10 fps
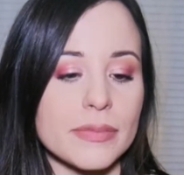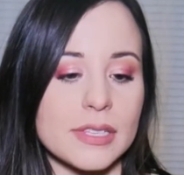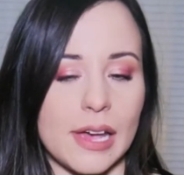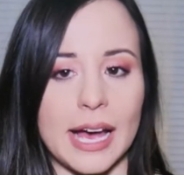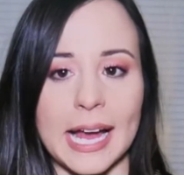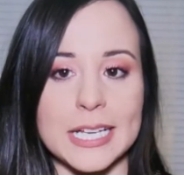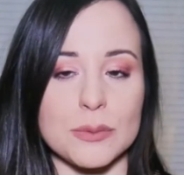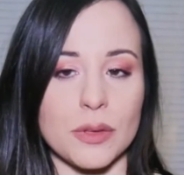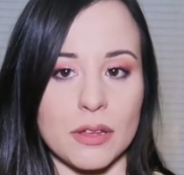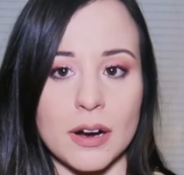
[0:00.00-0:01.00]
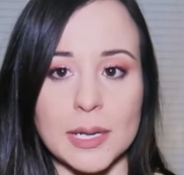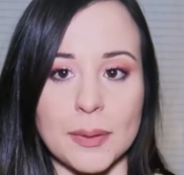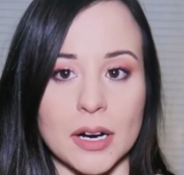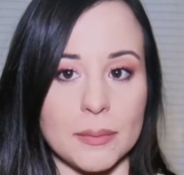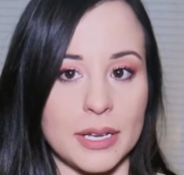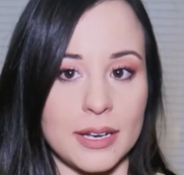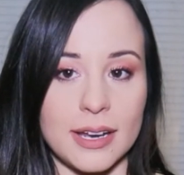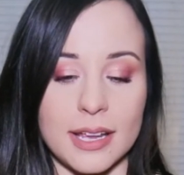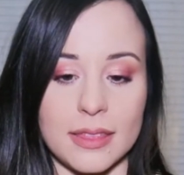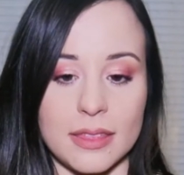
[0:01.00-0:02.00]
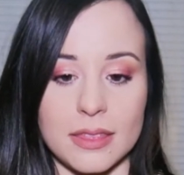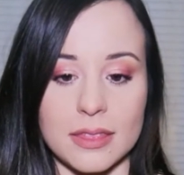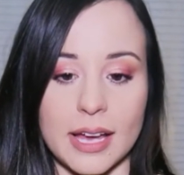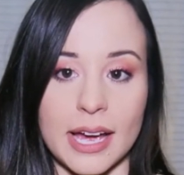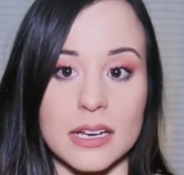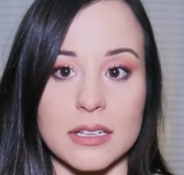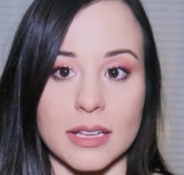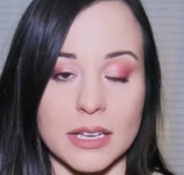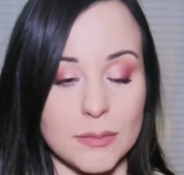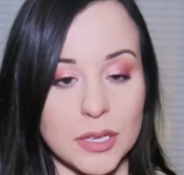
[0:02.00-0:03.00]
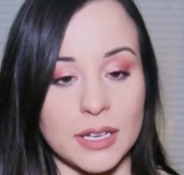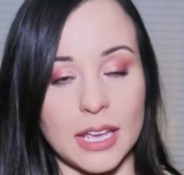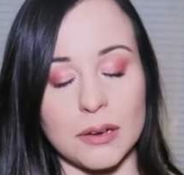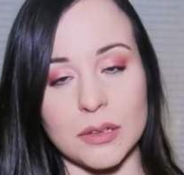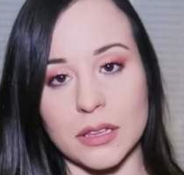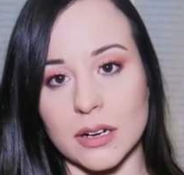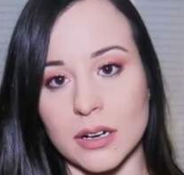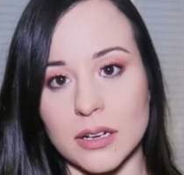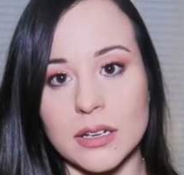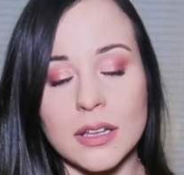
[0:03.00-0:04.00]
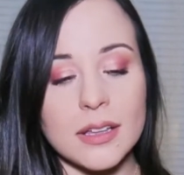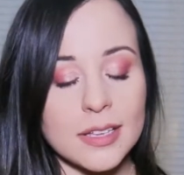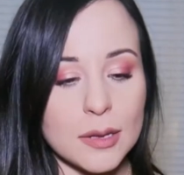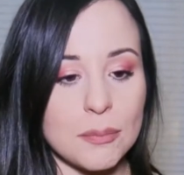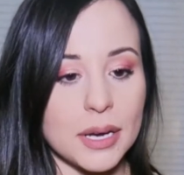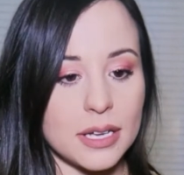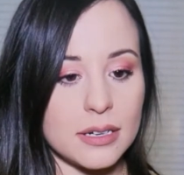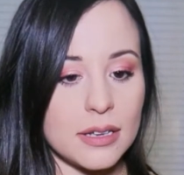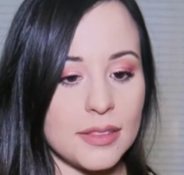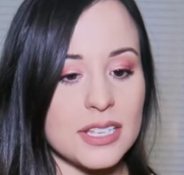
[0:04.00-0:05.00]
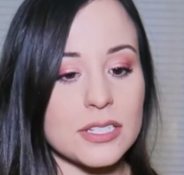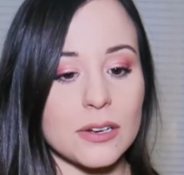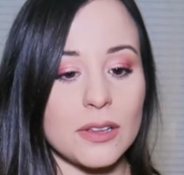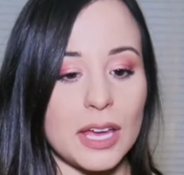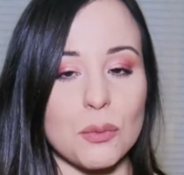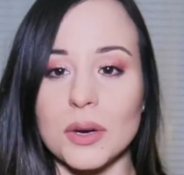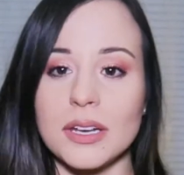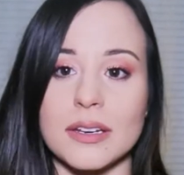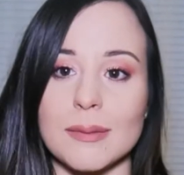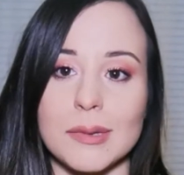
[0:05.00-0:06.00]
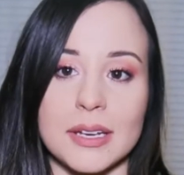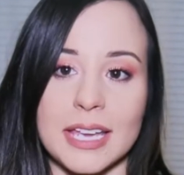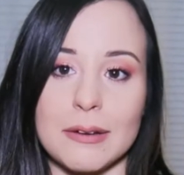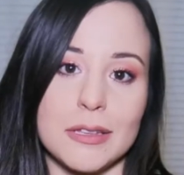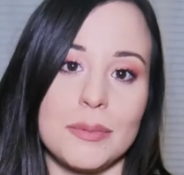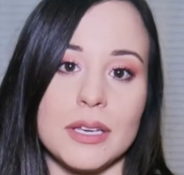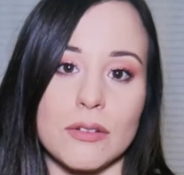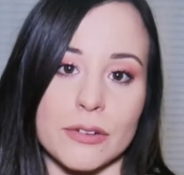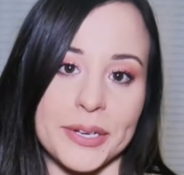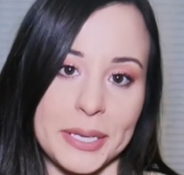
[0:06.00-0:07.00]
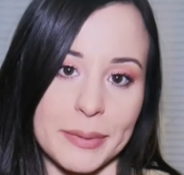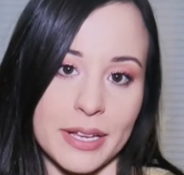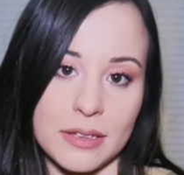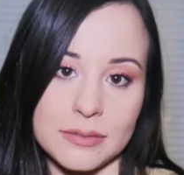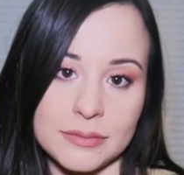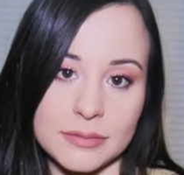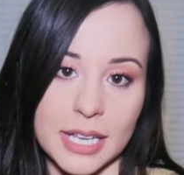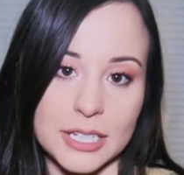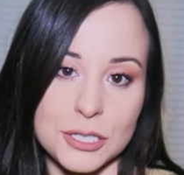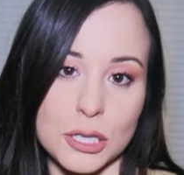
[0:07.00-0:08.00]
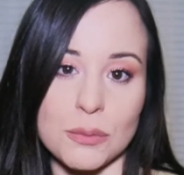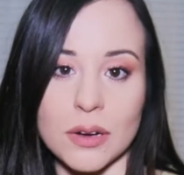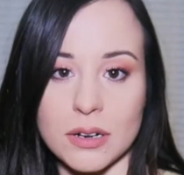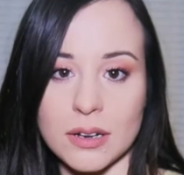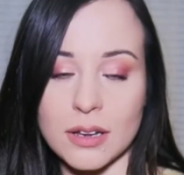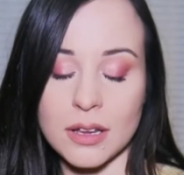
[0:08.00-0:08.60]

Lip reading: ties with our department, and I had to like communicate with her. But this girl like wouldn't communicate with me over email like she would